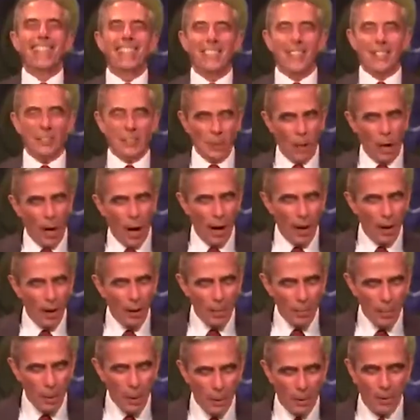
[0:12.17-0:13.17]
So our
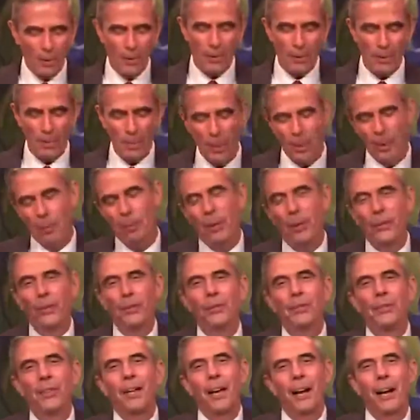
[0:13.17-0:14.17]
Moses
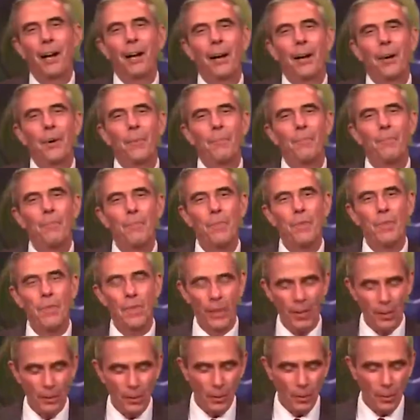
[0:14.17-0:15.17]
moments. Um,
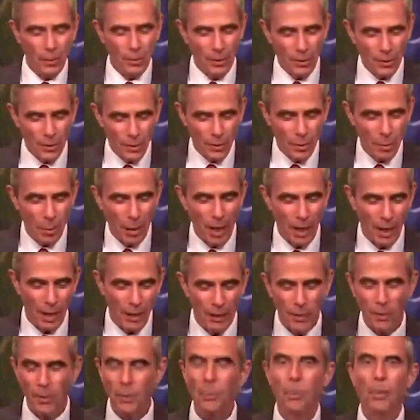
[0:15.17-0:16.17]
this was
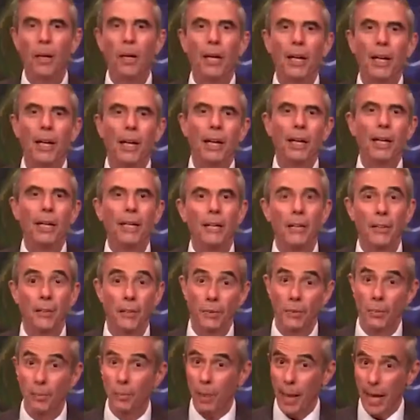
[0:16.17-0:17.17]
inspired by this
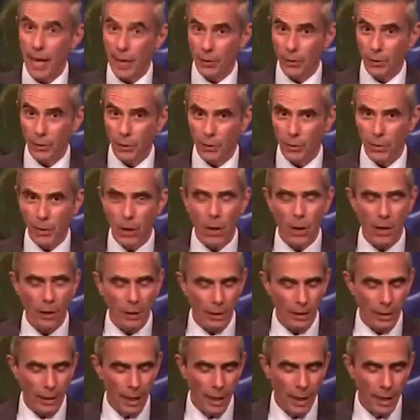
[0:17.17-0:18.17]
Passover
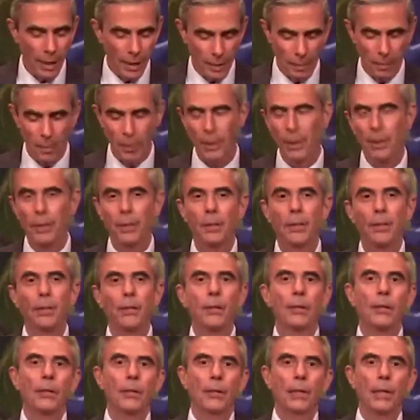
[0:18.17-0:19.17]
holiday. We're
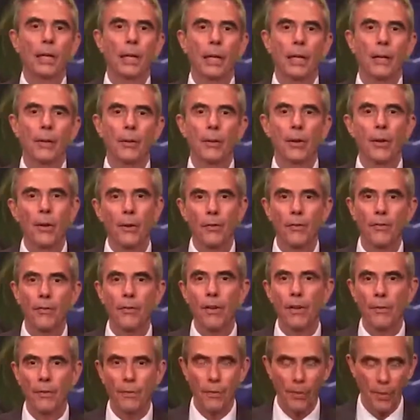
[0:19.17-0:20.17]
currently on the
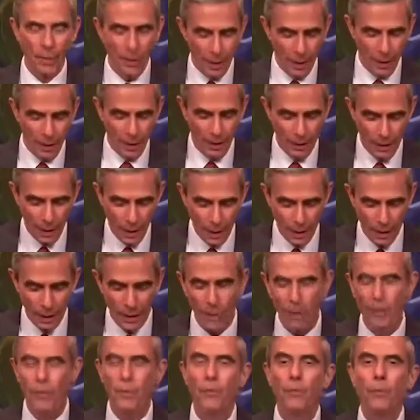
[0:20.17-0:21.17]
fifth night
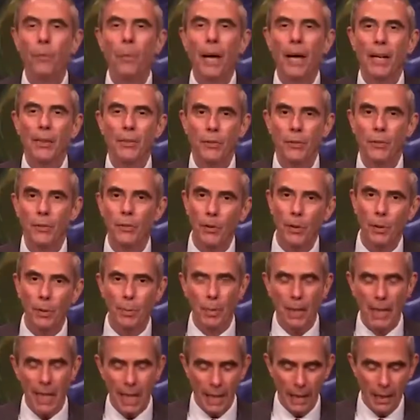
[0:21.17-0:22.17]
of Passover.
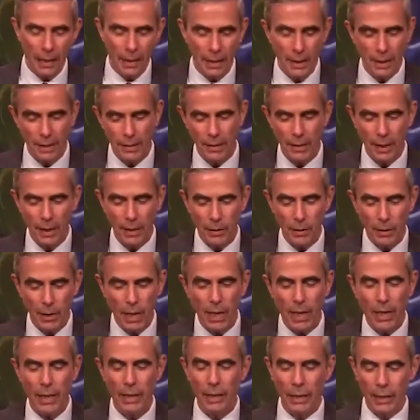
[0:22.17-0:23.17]
Began
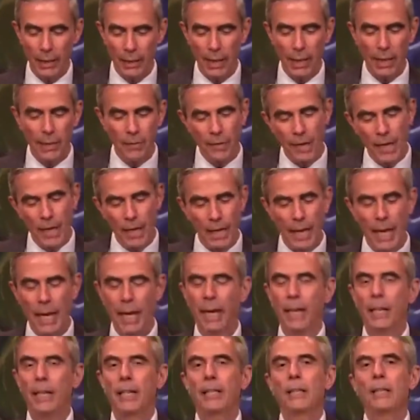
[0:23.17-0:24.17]
Saturday evening
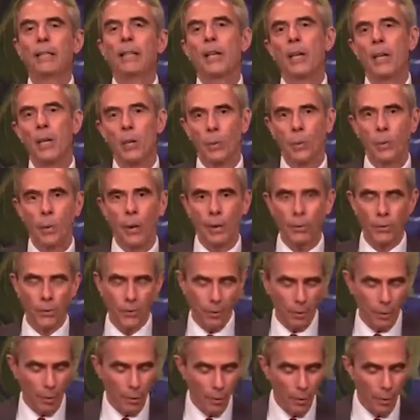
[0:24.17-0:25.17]
and runs
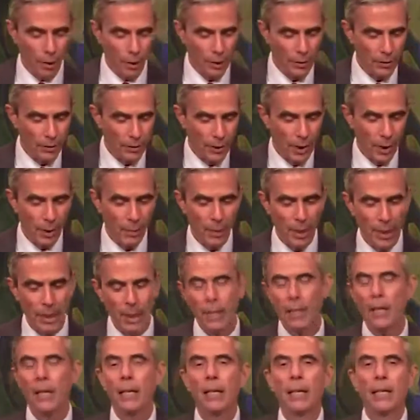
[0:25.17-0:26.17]
through this coming
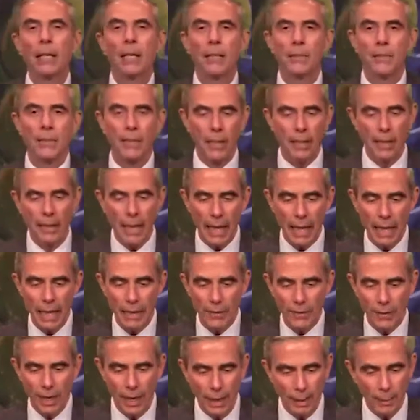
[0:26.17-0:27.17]
Sunday
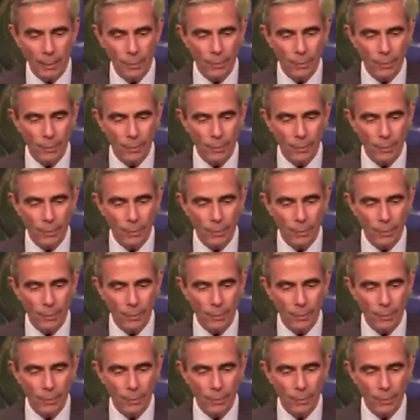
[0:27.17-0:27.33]
evening.